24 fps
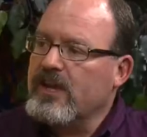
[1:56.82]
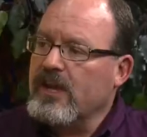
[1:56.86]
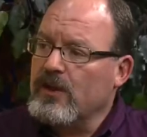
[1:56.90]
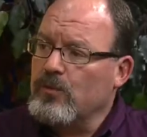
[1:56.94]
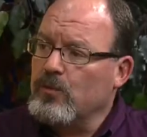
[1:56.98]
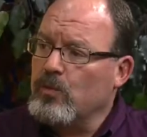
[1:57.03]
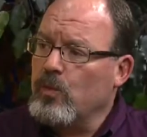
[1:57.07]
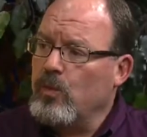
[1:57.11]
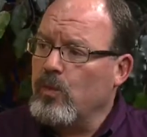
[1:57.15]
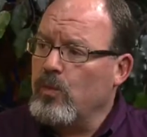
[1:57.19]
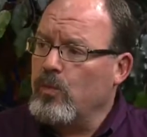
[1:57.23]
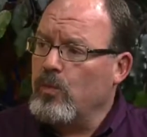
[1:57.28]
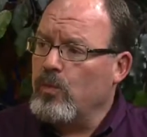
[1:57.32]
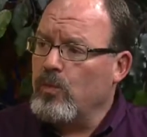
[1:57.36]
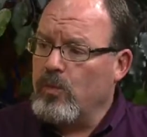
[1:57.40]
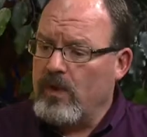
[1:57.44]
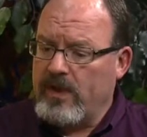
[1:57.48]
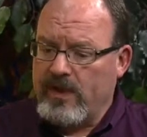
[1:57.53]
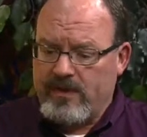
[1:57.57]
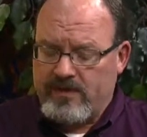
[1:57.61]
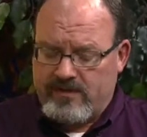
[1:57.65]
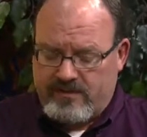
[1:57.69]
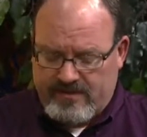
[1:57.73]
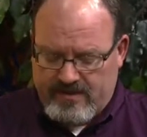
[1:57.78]
at,
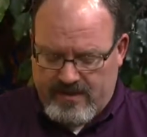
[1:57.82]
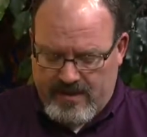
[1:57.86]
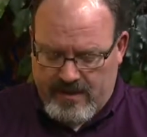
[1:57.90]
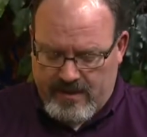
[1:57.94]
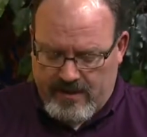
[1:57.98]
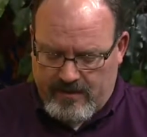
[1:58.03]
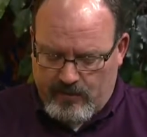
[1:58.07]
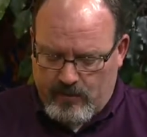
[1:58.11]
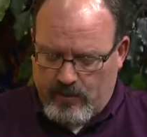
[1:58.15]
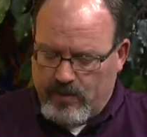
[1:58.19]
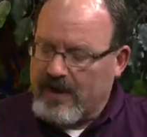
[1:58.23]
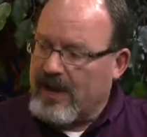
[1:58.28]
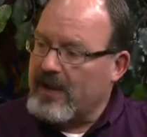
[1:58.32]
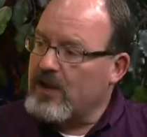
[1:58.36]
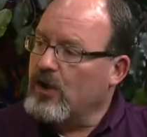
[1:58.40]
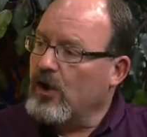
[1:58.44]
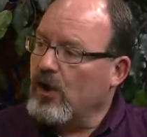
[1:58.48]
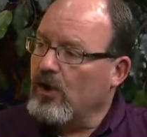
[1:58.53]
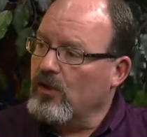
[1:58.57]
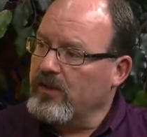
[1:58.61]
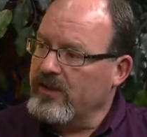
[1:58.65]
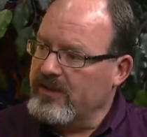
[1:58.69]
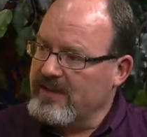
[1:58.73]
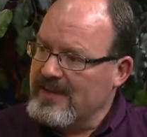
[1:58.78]
at uh, what I
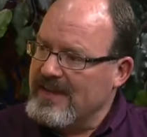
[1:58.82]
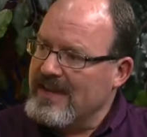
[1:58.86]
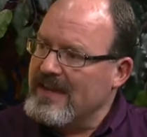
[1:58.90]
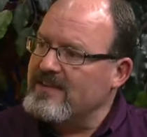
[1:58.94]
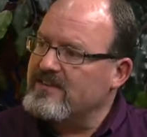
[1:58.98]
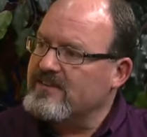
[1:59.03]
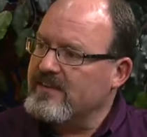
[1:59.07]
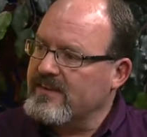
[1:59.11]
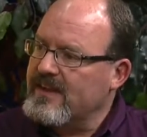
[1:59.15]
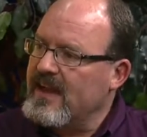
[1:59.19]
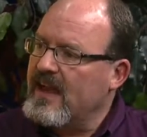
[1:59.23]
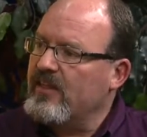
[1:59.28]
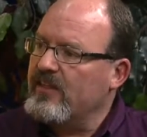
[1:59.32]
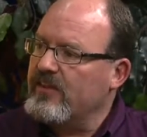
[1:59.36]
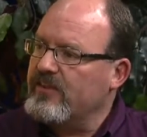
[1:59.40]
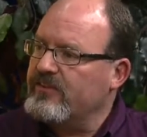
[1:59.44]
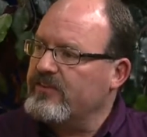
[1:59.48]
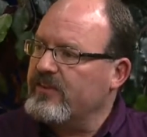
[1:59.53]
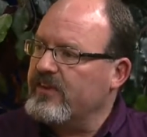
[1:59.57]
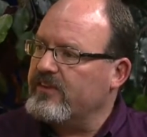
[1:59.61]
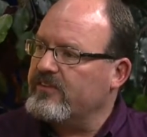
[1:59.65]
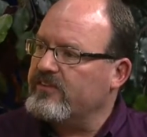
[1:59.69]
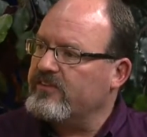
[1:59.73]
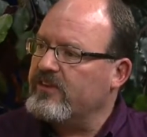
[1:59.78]
call a needs
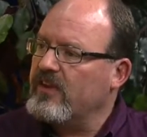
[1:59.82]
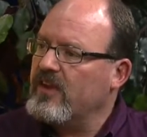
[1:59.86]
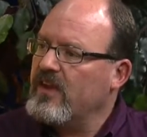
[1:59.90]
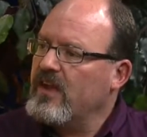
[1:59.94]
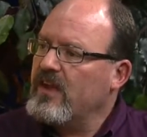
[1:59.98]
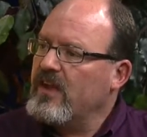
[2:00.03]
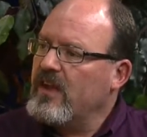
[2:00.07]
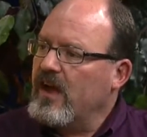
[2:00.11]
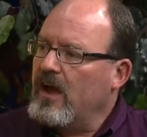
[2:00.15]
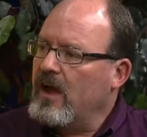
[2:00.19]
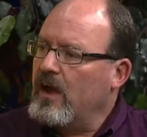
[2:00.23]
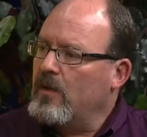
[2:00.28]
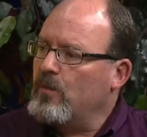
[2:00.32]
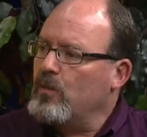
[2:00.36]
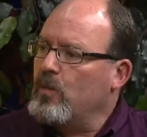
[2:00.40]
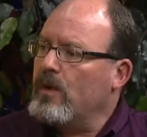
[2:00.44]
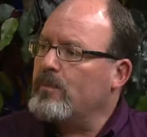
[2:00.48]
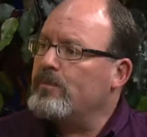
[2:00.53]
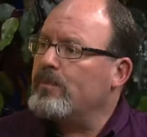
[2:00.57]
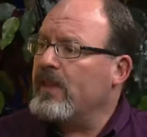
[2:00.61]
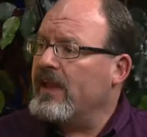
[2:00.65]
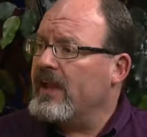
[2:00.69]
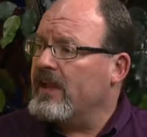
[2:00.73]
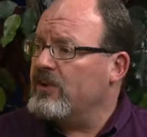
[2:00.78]
analysis. Okay. Uh,
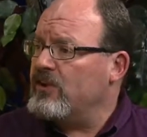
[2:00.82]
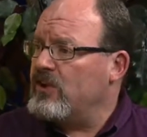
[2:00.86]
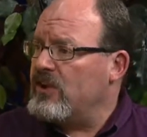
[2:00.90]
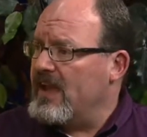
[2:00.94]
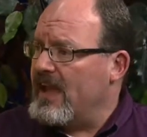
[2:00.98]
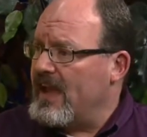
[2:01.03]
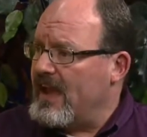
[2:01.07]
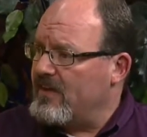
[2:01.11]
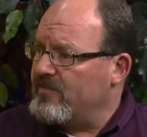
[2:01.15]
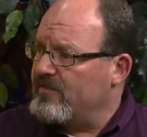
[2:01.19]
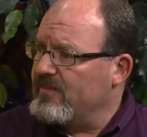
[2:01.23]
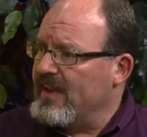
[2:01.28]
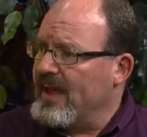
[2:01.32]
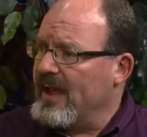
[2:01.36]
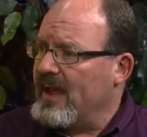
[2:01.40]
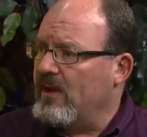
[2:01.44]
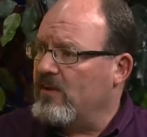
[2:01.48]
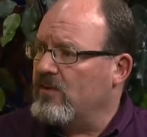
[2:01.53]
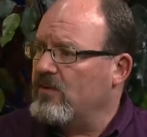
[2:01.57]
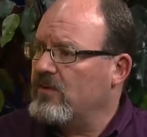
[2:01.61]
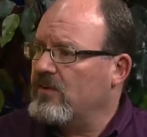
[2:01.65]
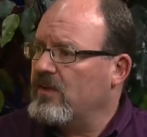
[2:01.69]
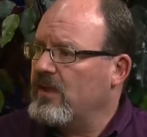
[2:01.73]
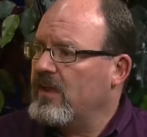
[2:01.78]
what plan do you have
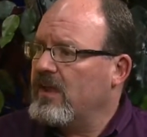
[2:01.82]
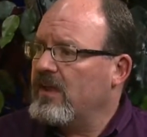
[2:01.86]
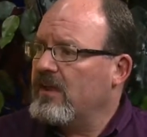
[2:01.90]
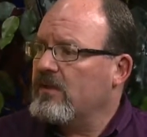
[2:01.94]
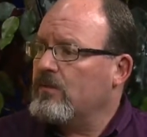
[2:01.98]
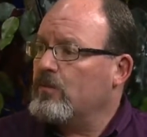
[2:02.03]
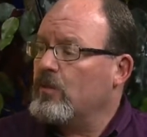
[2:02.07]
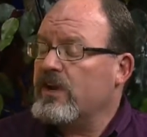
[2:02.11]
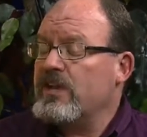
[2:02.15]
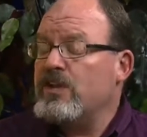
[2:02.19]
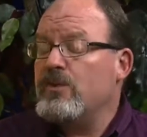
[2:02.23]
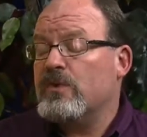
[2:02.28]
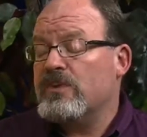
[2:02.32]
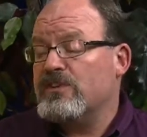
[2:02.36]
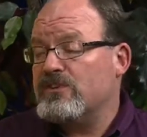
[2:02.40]
now? What do you